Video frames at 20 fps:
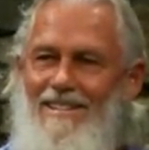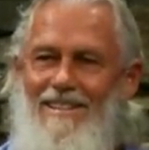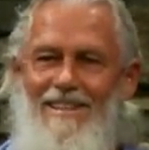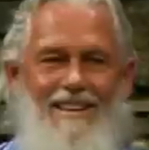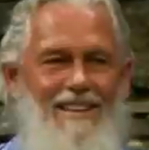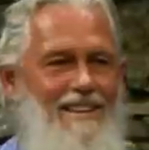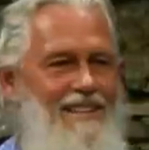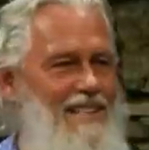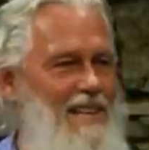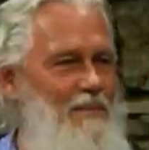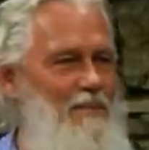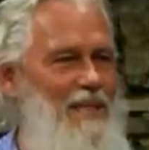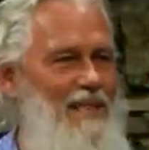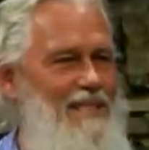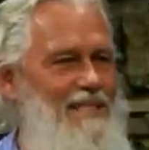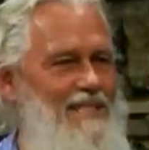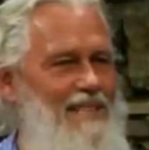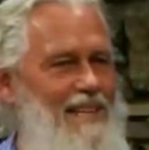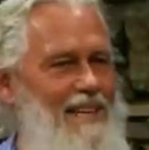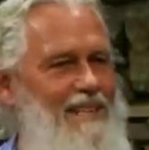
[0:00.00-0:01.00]
And 10
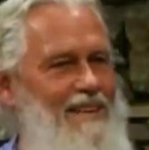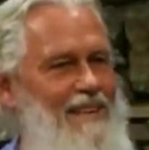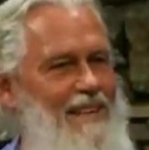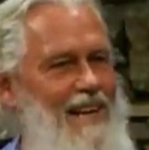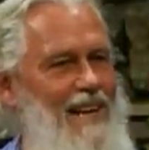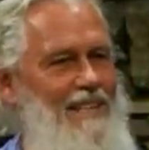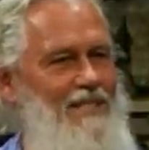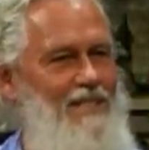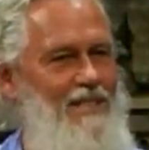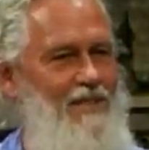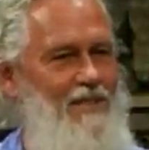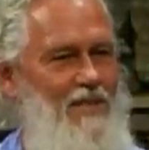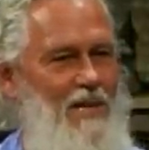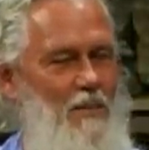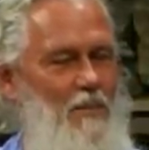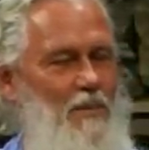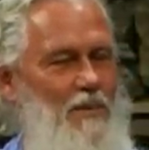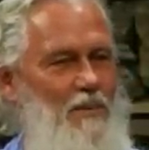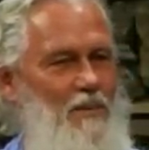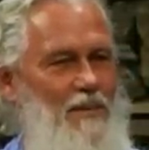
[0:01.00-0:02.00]
minutes later, a guy shows
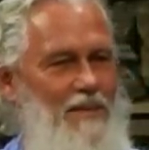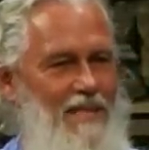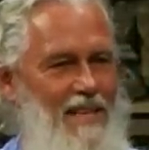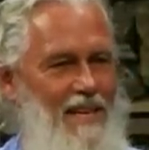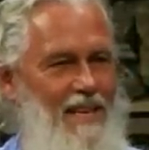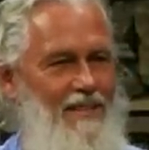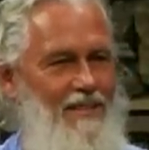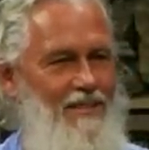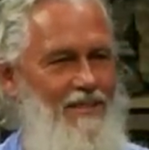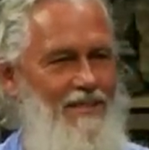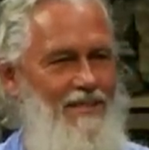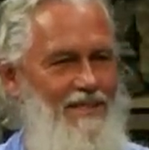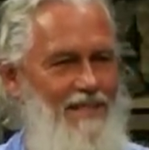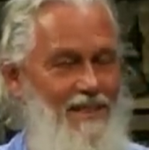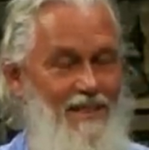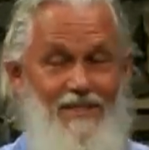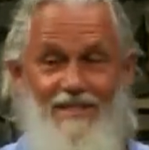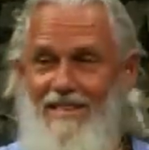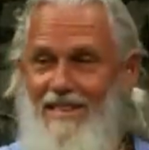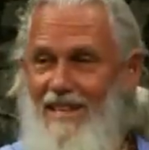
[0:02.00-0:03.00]
up with potatoes.
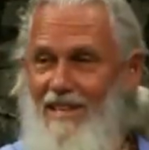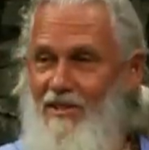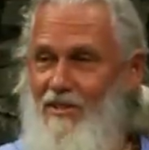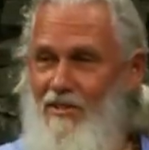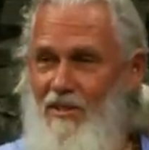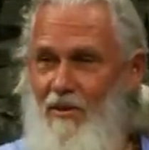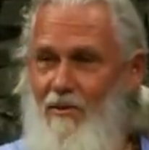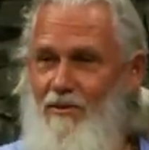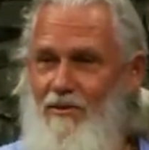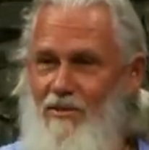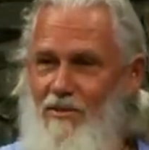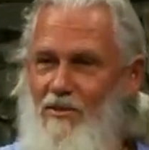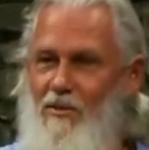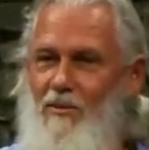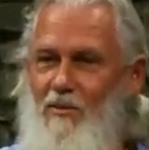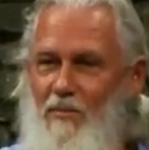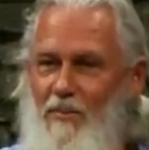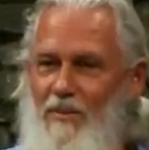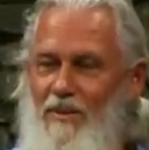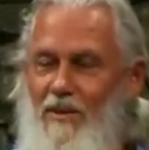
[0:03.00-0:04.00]
It's like stone
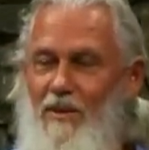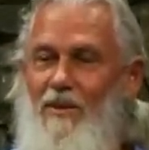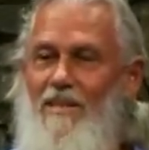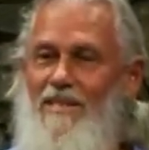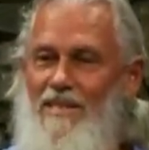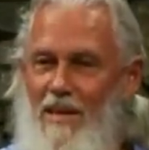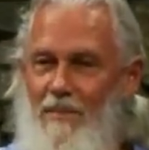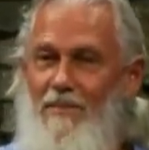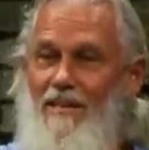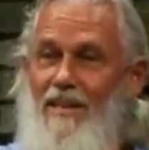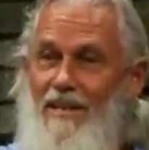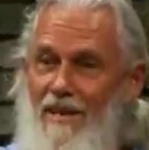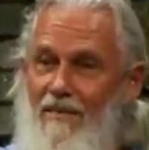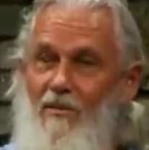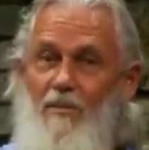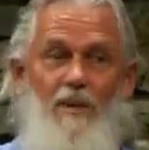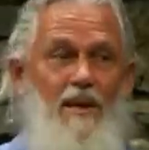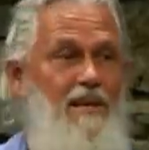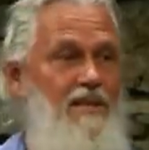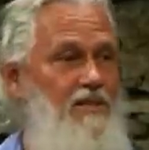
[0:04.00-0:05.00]
soup, except that
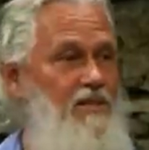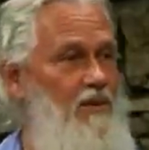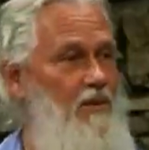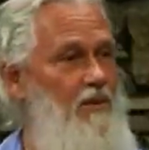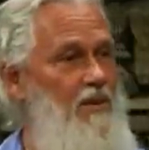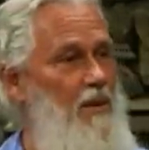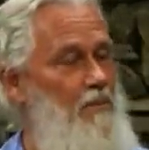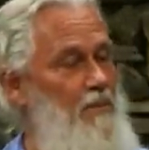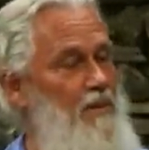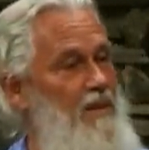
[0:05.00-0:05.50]
everybody showed up.